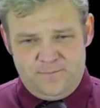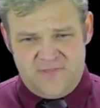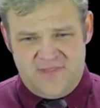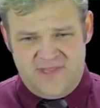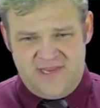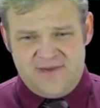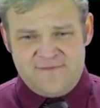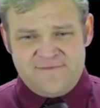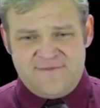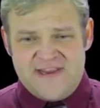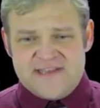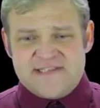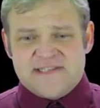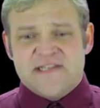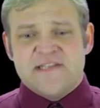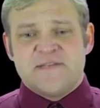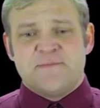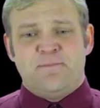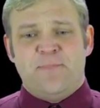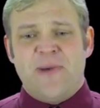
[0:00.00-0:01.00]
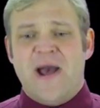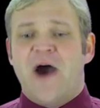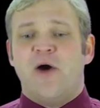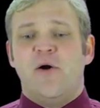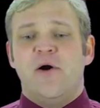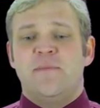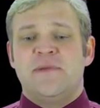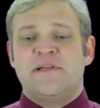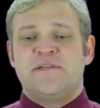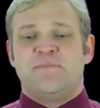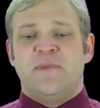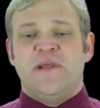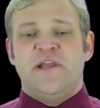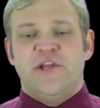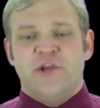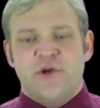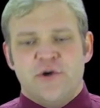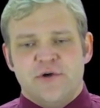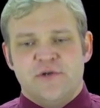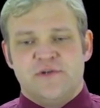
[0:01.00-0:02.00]
The investor's power must be
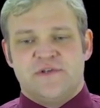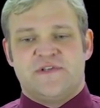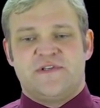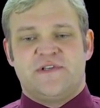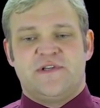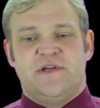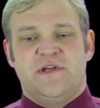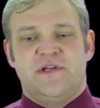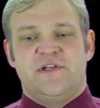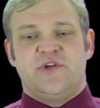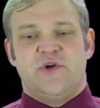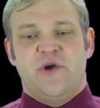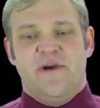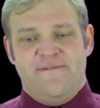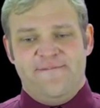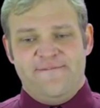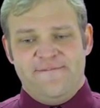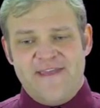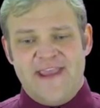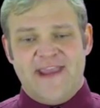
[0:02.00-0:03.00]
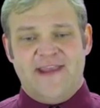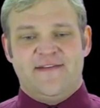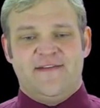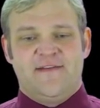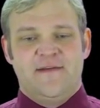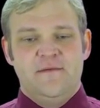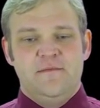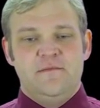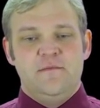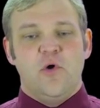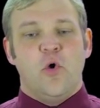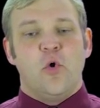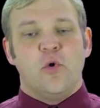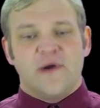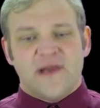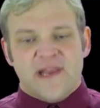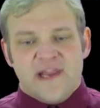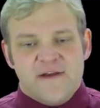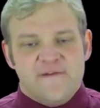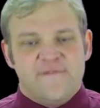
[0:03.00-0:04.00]
used to affect
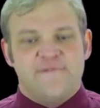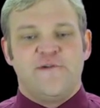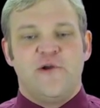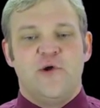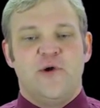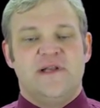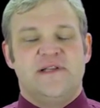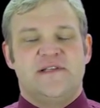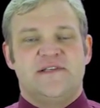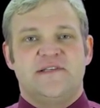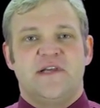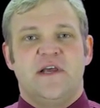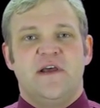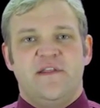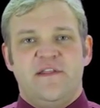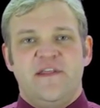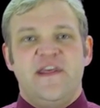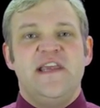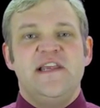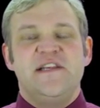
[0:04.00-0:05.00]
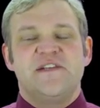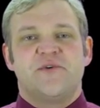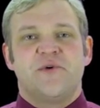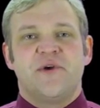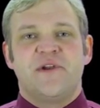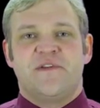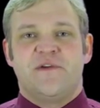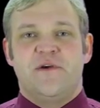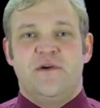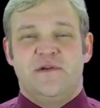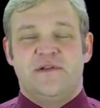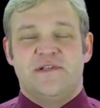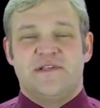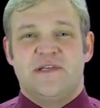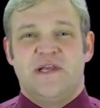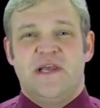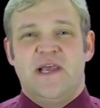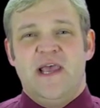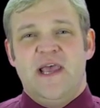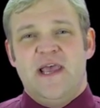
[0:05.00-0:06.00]
or influence these returns.